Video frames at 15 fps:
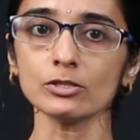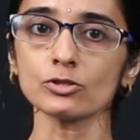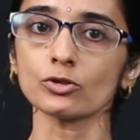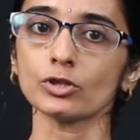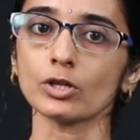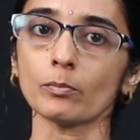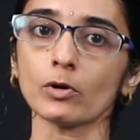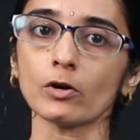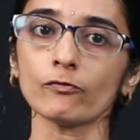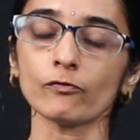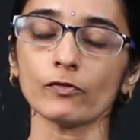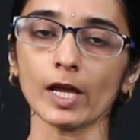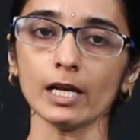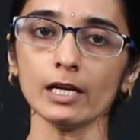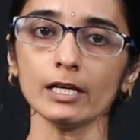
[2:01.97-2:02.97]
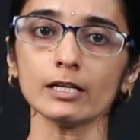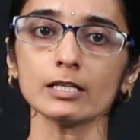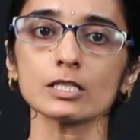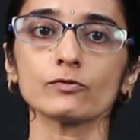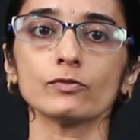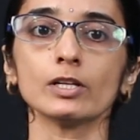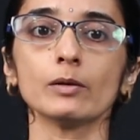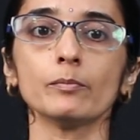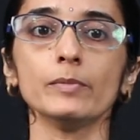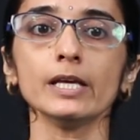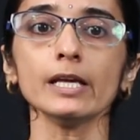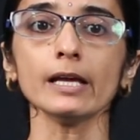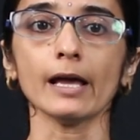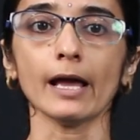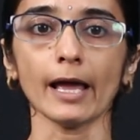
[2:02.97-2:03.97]
So number of failures will
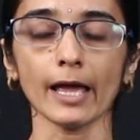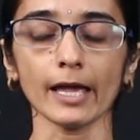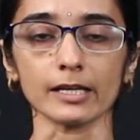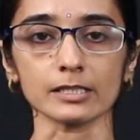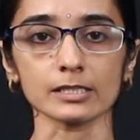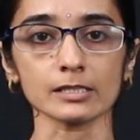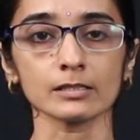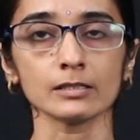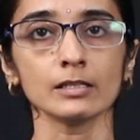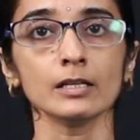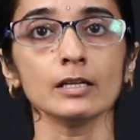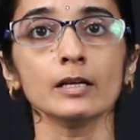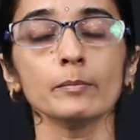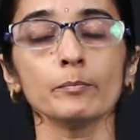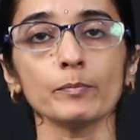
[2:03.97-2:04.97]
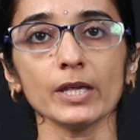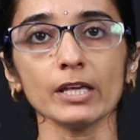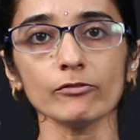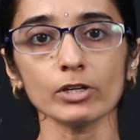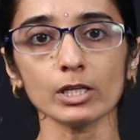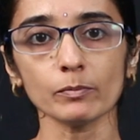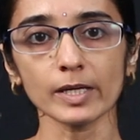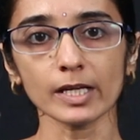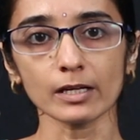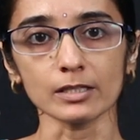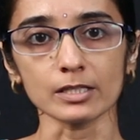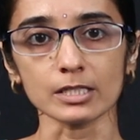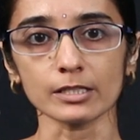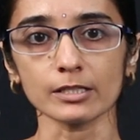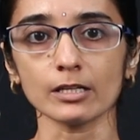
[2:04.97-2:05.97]
be x. P will be
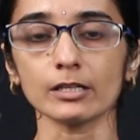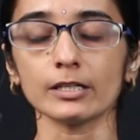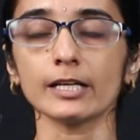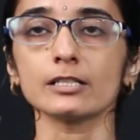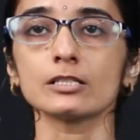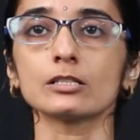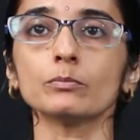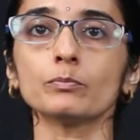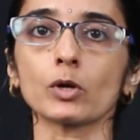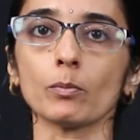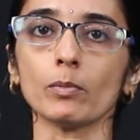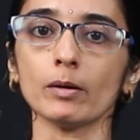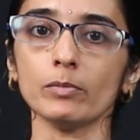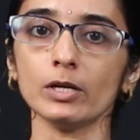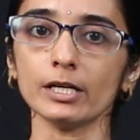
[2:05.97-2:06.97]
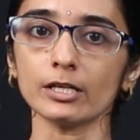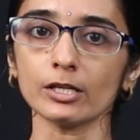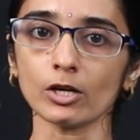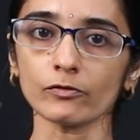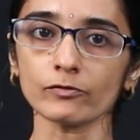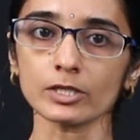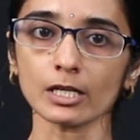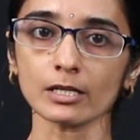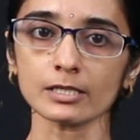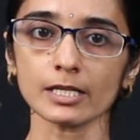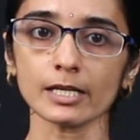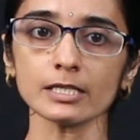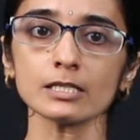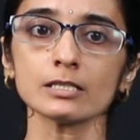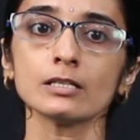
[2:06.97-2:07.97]
considered as the probability of
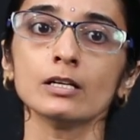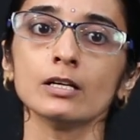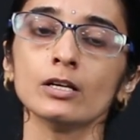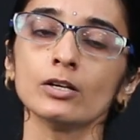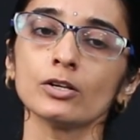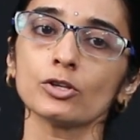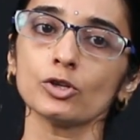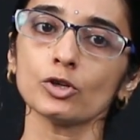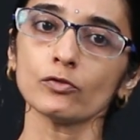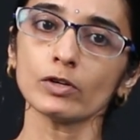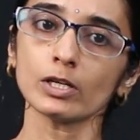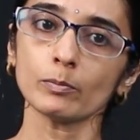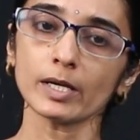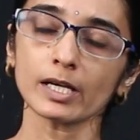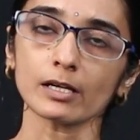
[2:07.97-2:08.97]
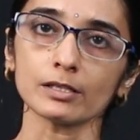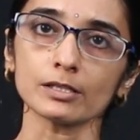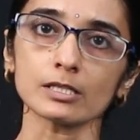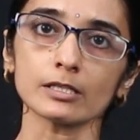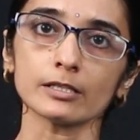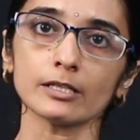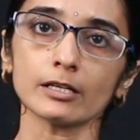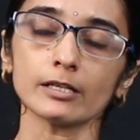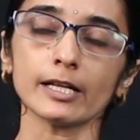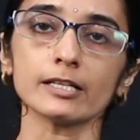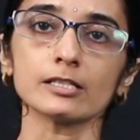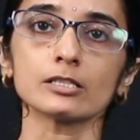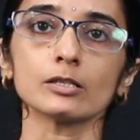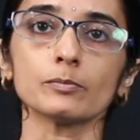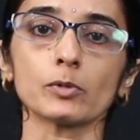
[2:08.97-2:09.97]
success. Q will be considered
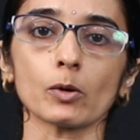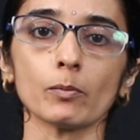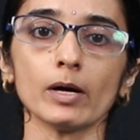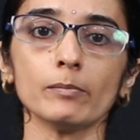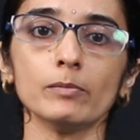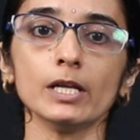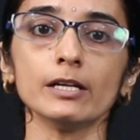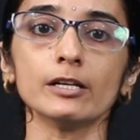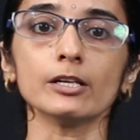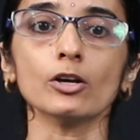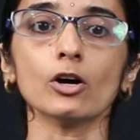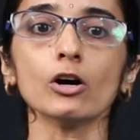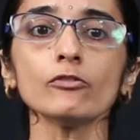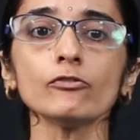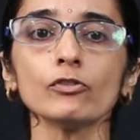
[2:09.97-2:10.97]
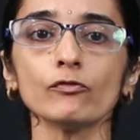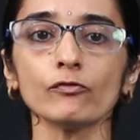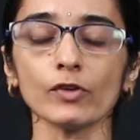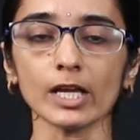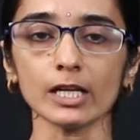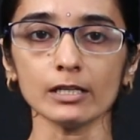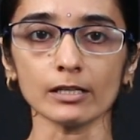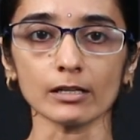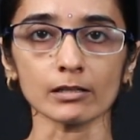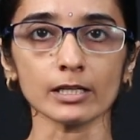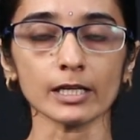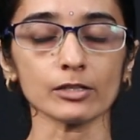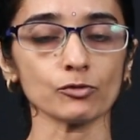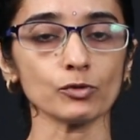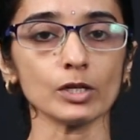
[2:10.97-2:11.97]
as the probability of failure,
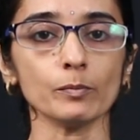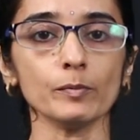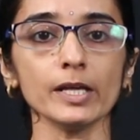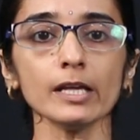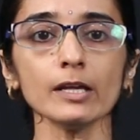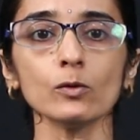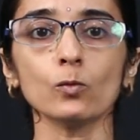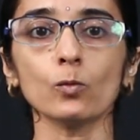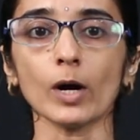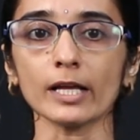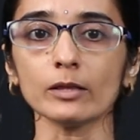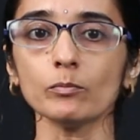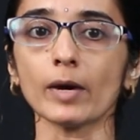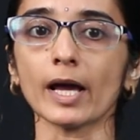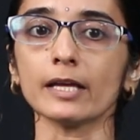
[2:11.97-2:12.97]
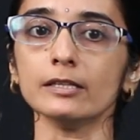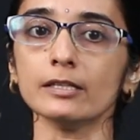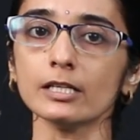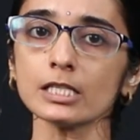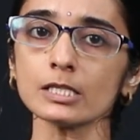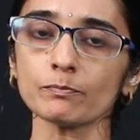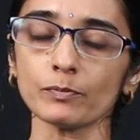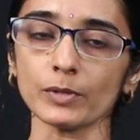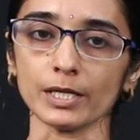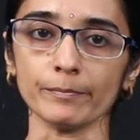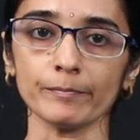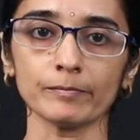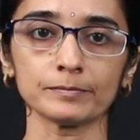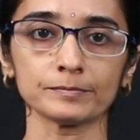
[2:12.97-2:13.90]
that will be 1 minus p.